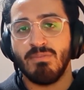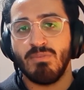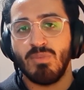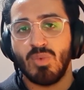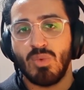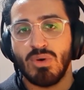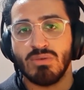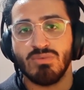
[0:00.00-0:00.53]

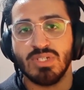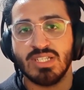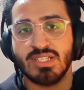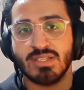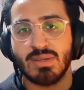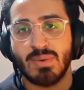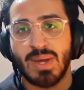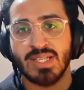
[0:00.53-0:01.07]
one
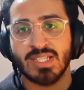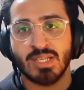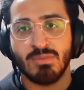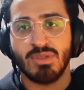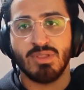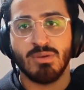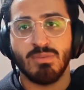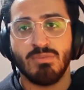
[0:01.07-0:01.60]
reason why some of
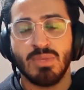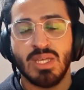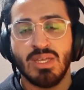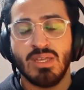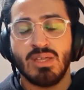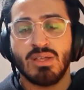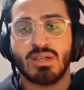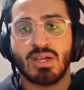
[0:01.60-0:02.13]
the
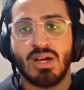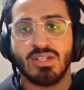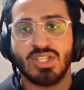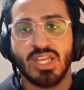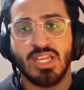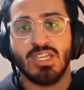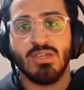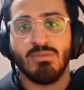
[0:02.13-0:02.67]
cards
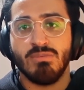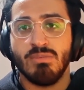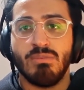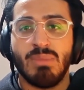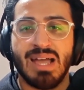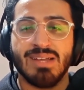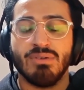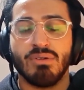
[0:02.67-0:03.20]
here you
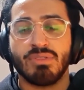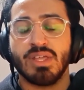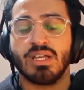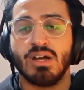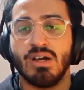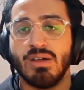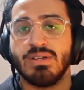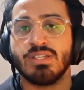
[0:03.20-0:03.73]
might not think
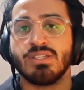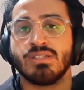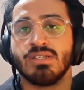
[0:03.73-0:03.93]
are as